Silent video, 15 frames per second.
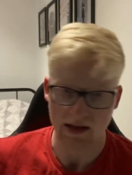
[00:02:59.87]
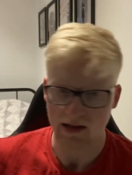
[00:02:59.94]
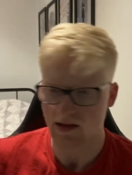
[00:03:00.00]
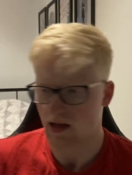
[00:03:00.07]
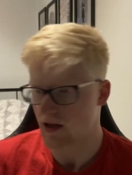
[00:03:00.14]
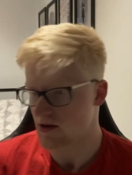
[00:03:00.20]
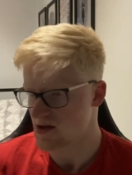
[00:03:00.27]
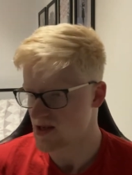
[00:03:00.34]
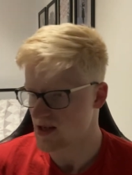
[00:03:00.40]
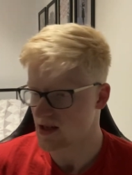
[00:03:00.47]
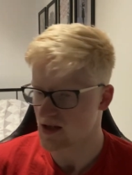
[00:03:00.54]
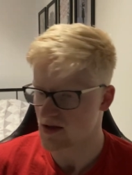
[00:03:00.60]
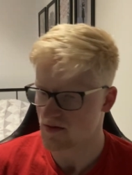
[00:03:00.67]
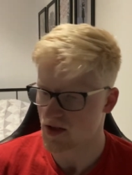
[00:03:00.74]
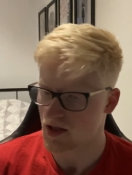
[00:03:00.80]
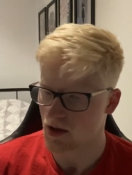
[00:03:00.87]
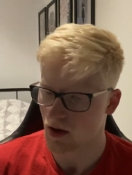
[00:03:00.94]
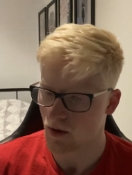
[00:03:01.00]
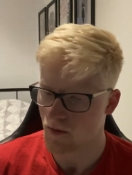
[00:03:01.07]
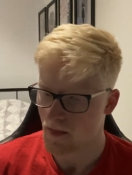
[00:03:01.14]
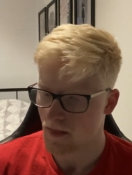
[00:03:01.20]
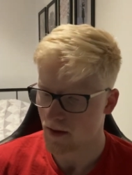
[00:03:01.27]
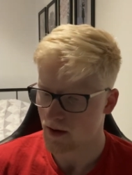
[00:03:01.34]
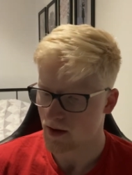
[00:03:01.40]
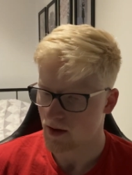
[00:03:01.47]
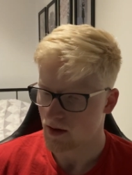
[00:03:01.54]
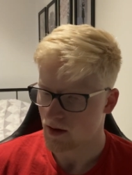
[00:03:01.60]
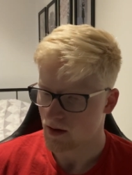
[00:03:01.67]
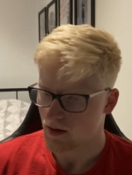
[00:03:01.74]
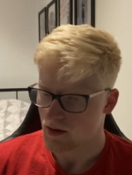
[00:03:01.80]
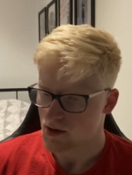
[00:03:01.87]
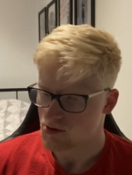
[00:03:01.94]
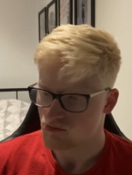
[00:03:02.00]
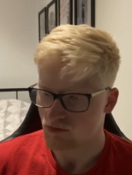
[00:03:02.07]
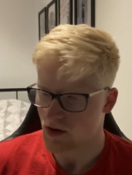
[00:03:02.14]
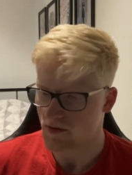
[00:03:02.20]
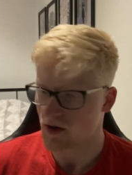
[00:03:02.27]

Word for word: the day you're seeing this video, with